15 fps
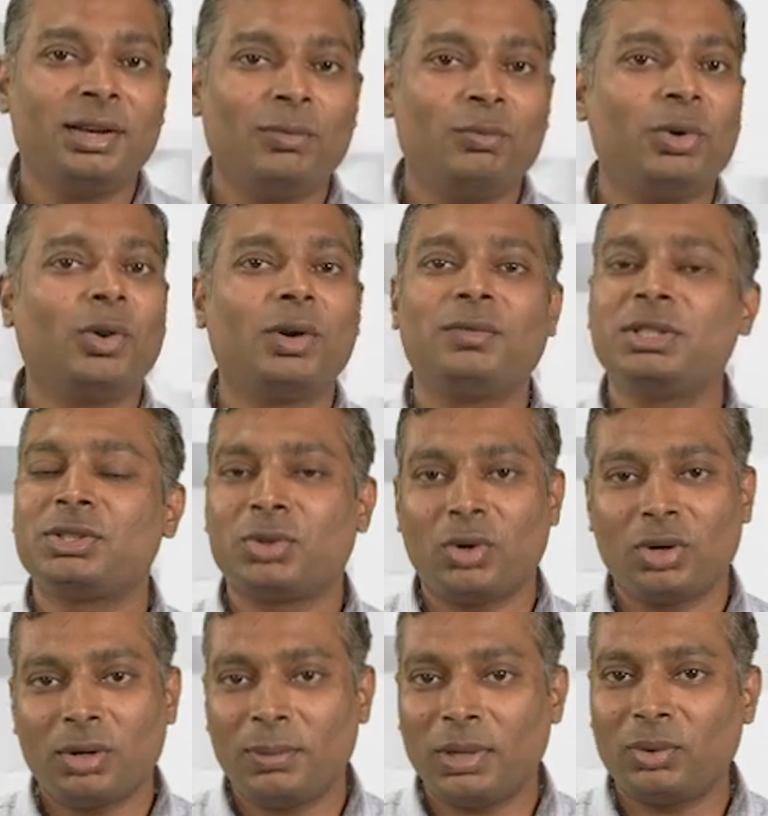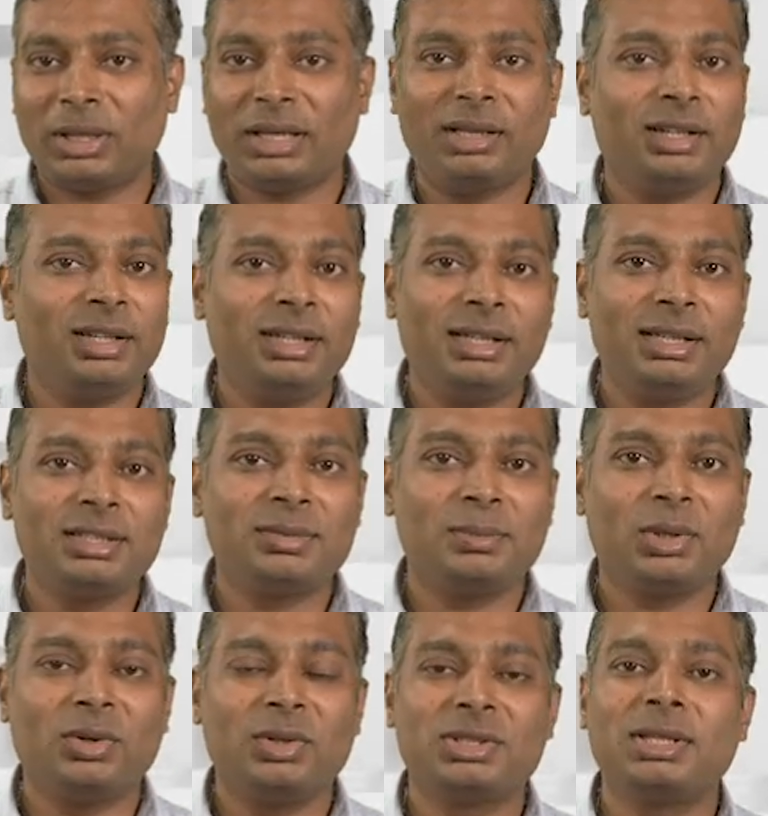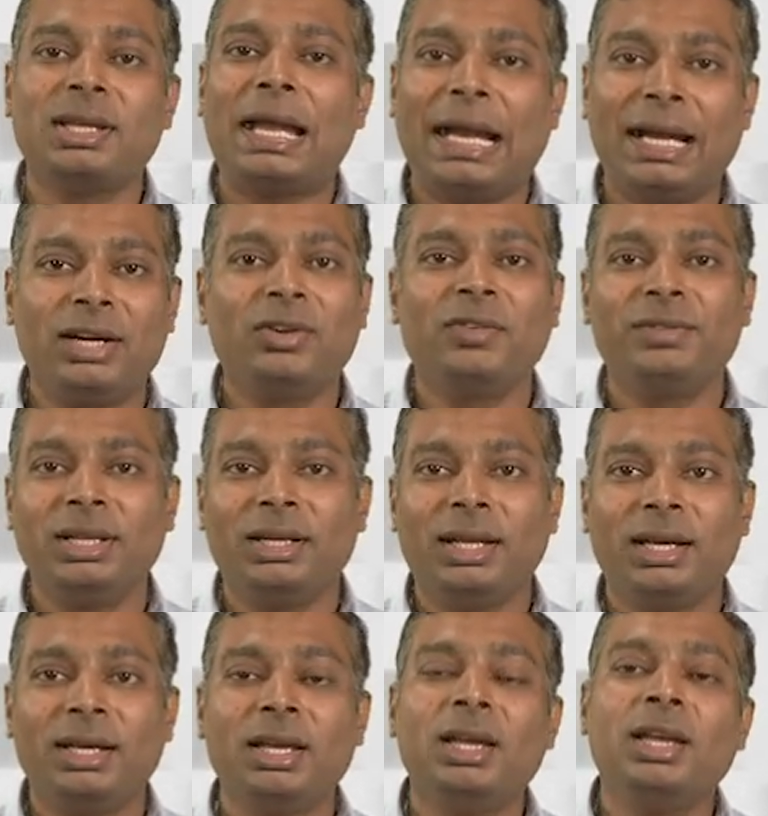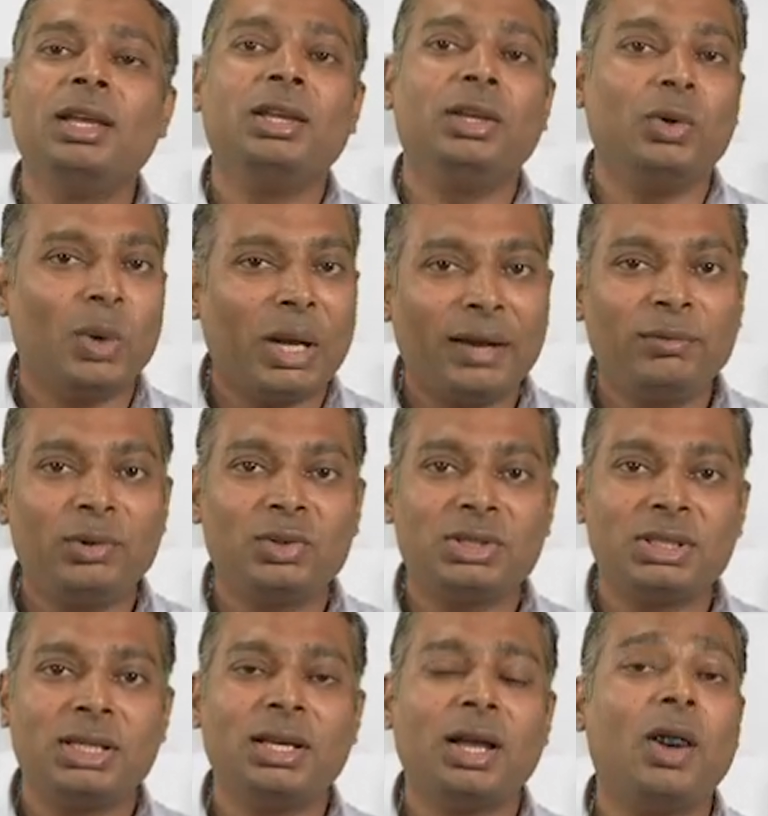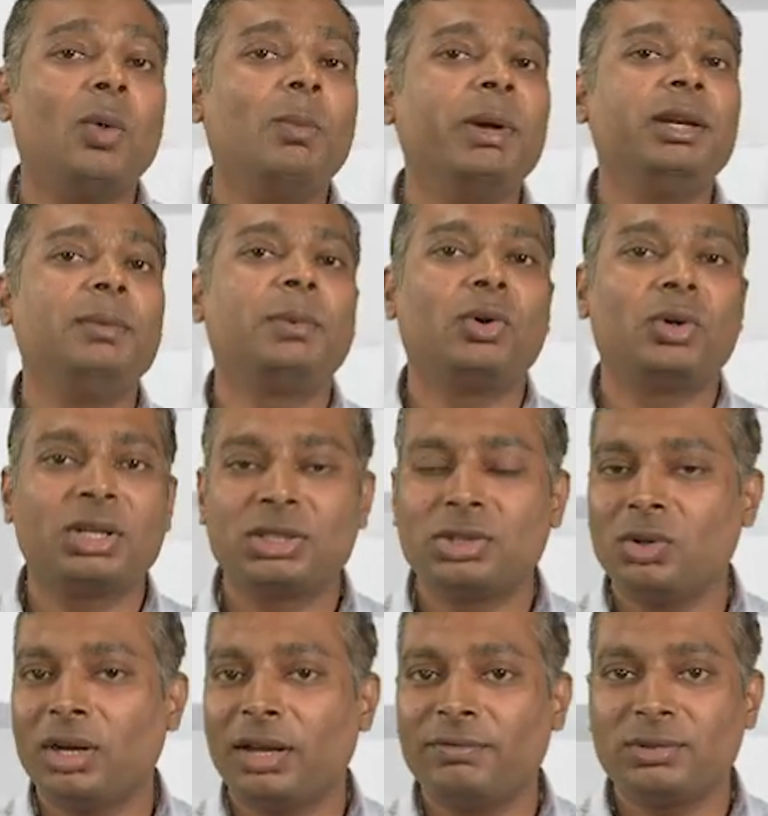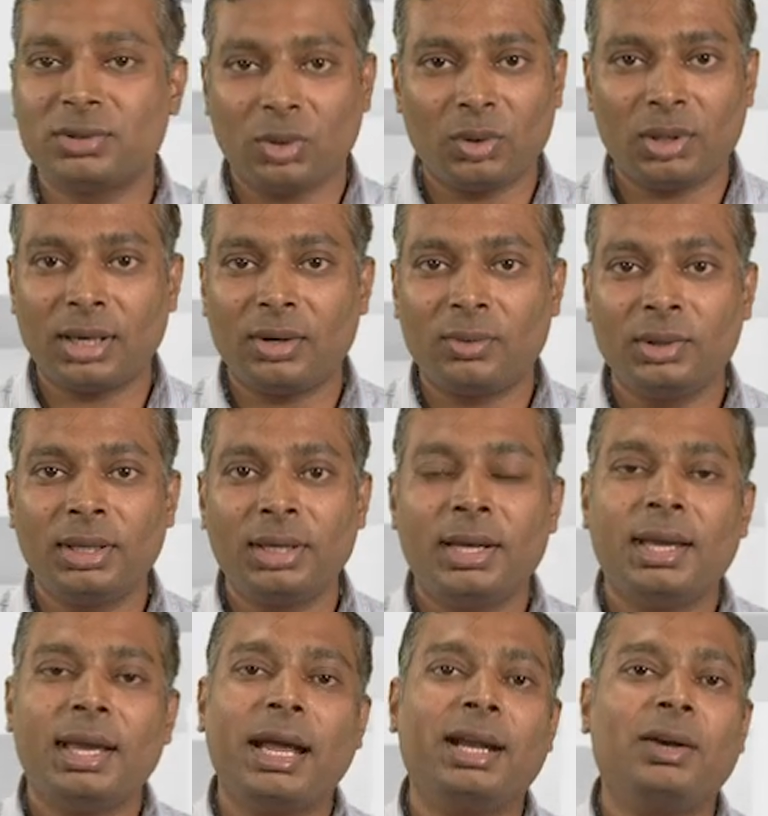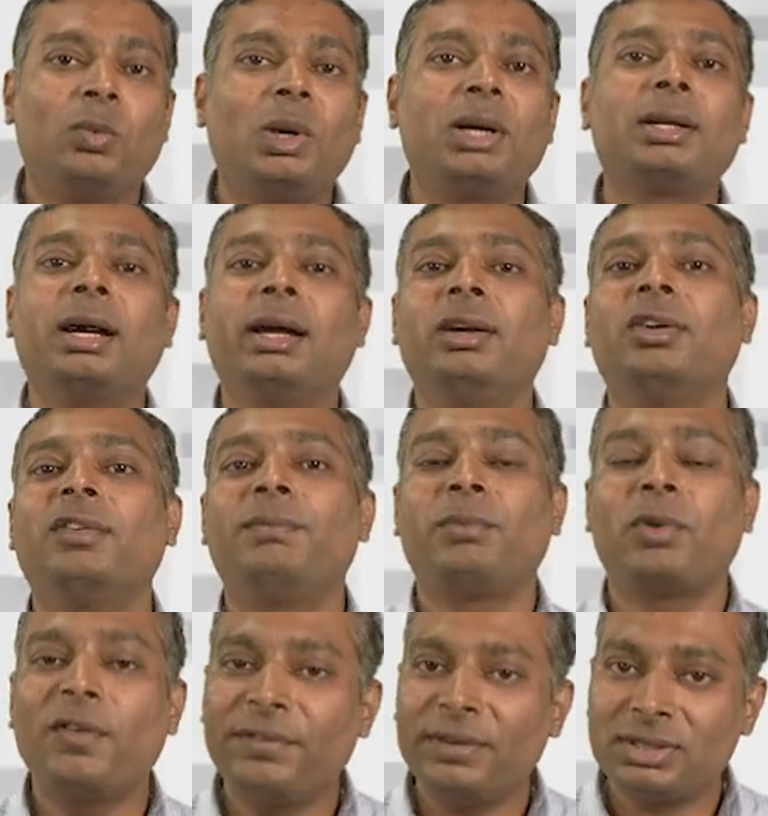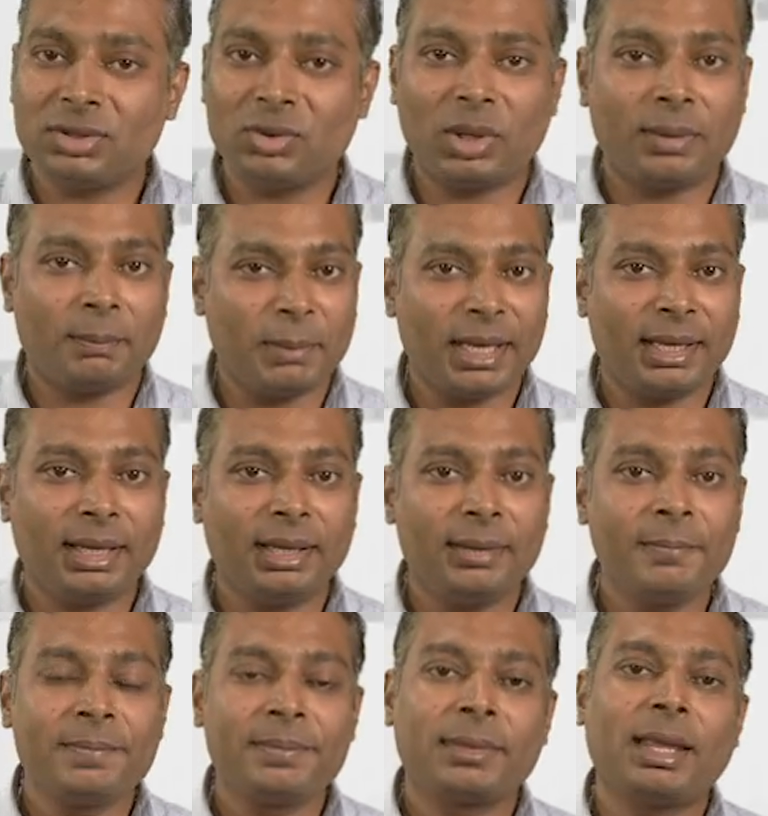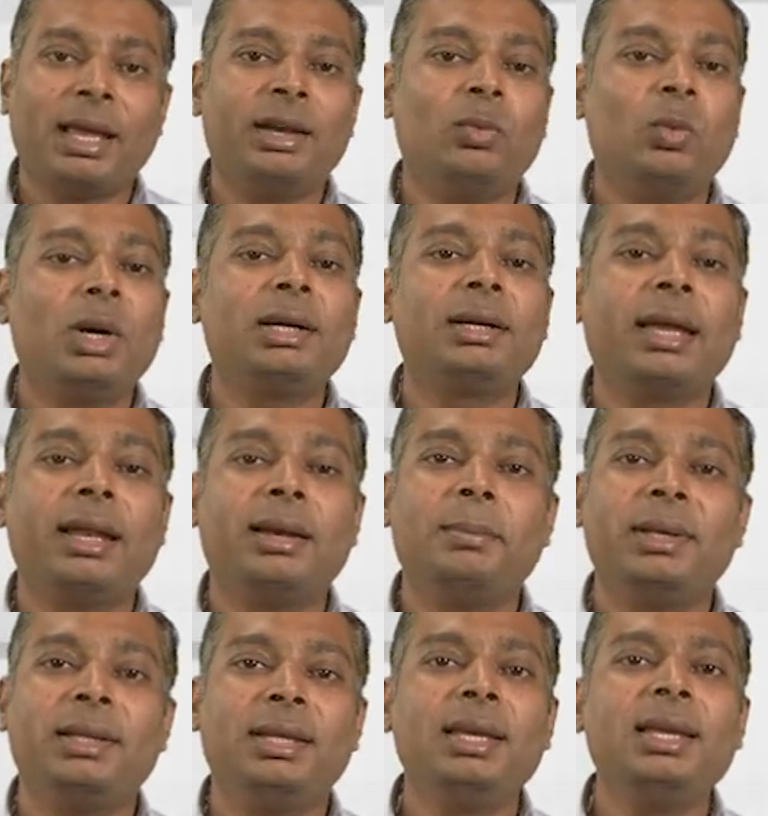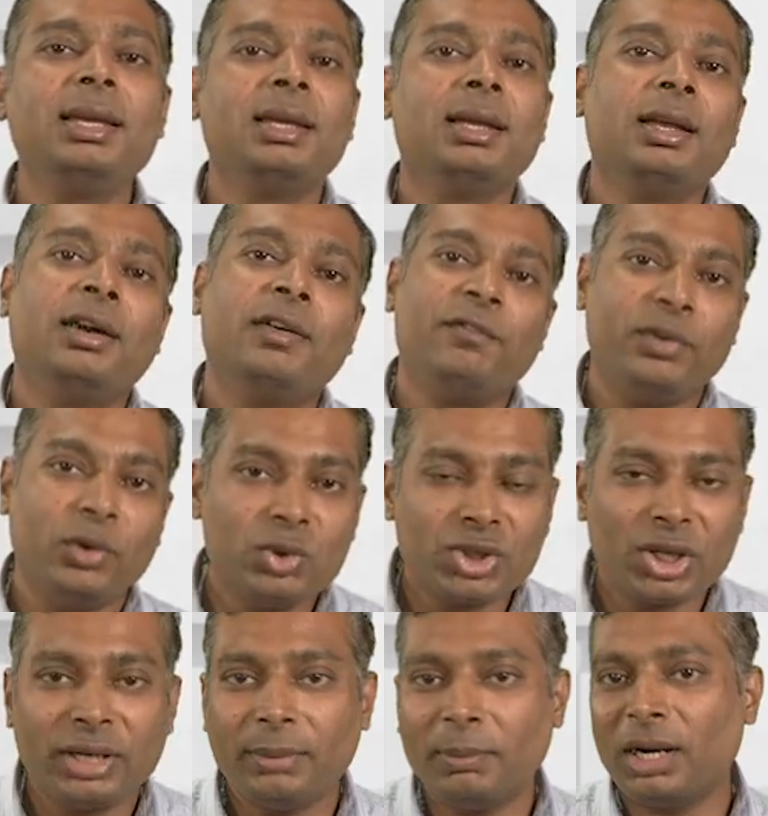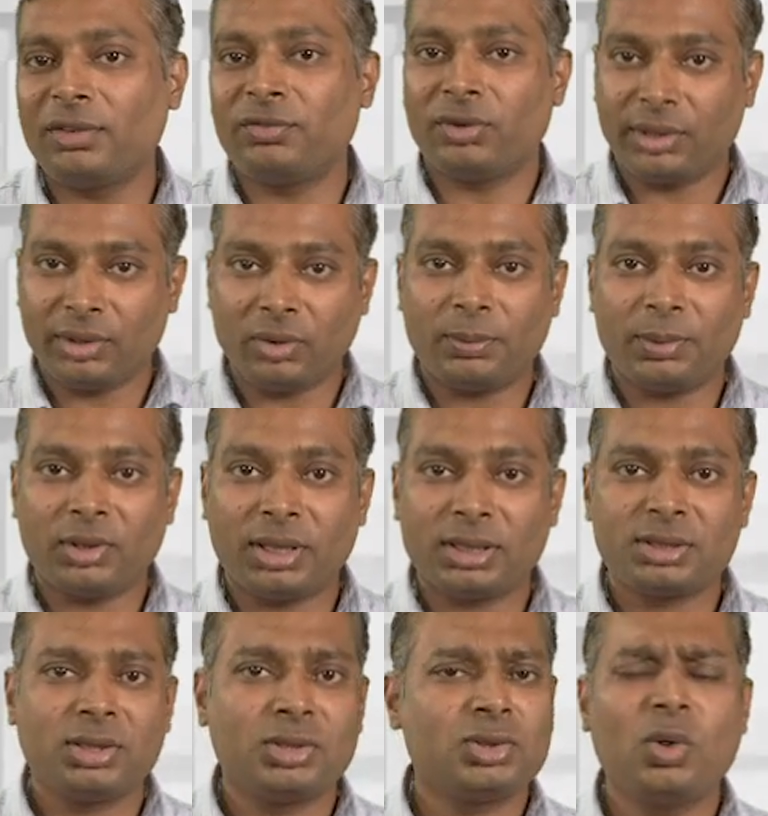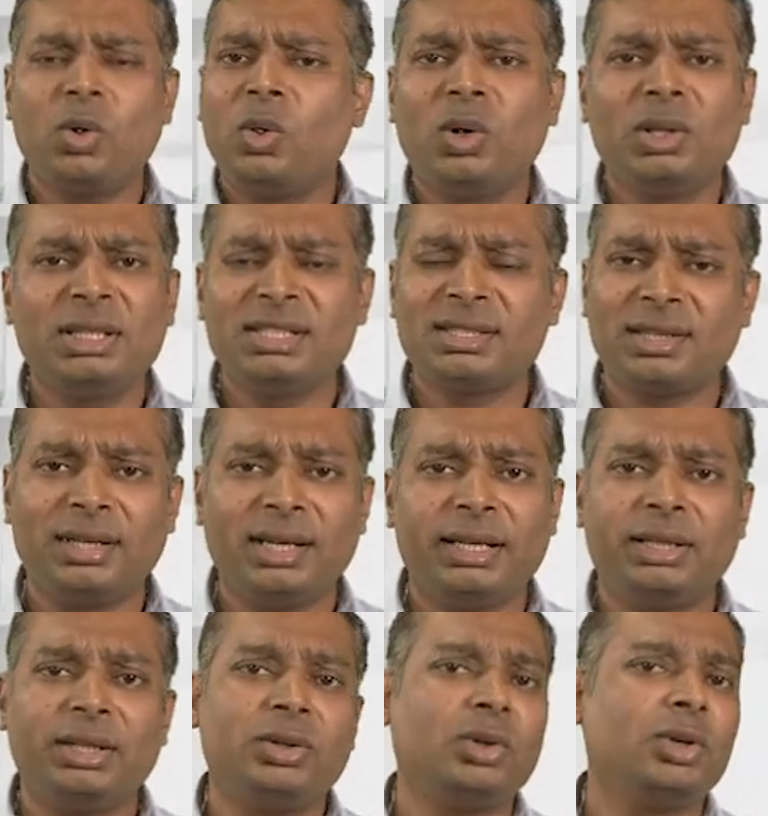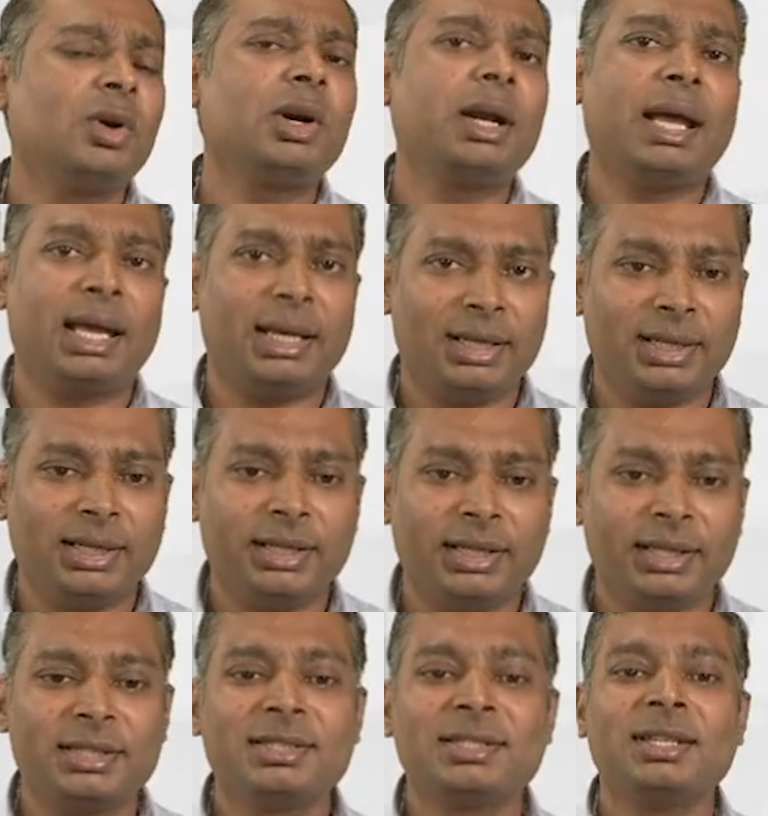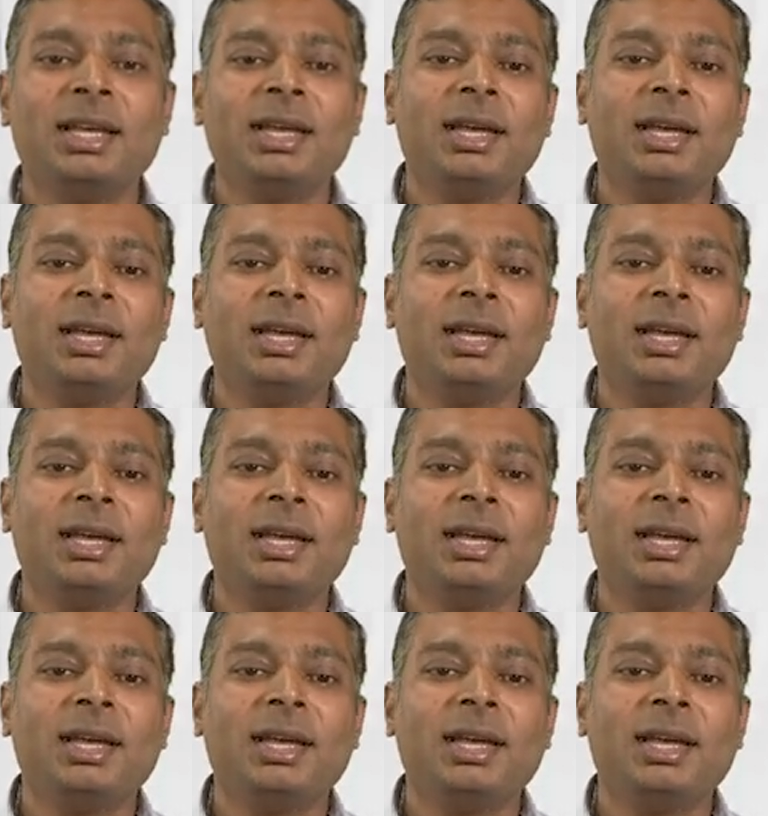we always talk about analytics, because end of the day, you have to see how many products you have sold out and what kind of profits you are making and what can be the future demand for your products. So all this related to your analytics.